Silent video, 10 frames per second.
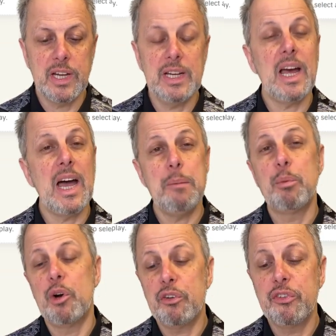and I
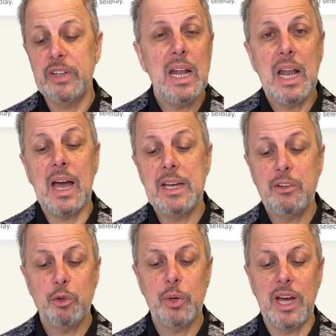personally like
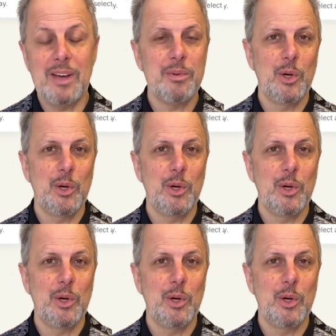to have